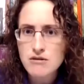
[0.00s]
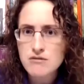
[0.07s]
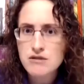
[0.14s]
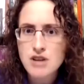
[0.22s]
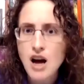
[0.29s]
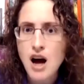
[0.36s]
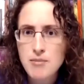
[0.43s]

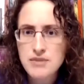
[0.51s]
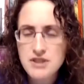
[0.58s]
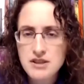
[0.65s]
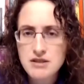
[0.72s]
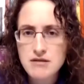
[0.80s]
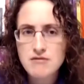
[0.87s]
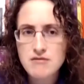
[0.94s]

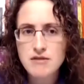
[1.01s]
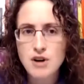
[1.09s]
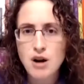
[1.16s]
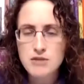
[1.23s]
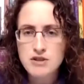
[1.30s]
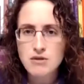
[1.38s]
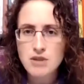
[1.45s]
tops, for
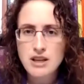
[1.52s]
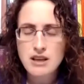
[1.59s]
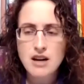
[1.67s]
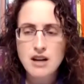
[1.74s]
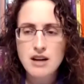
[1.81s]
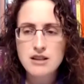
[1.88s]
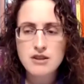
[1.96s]
homeschooling.
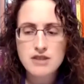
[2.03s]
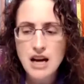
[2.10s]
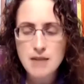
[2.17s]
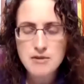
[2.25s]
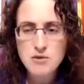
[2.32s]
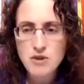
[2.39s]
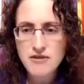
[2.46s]
Your
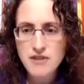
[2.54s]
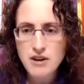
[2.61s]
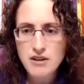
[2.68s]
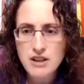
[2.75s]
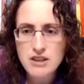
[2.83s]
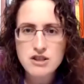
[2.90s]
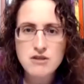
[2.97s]
time's more
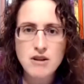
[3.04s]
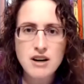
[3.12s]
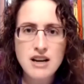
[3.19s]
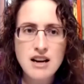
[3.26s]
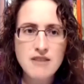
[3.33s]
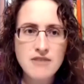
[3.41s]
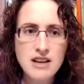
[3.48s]
focused. You aren't
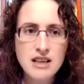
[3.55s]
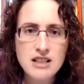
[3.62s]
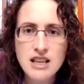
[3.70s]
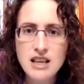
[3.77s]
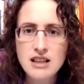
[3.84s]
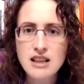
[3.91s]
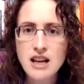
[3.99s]
having to
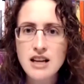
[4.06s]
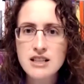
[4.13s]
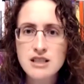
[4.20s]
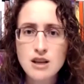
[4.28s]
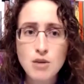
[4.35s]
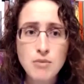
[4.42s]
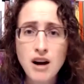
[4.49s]
get in line to
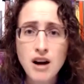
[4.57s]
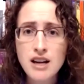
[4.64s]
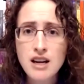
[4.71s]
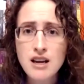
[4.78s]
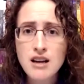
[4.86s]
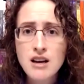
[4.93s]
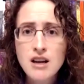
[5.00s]
go potty.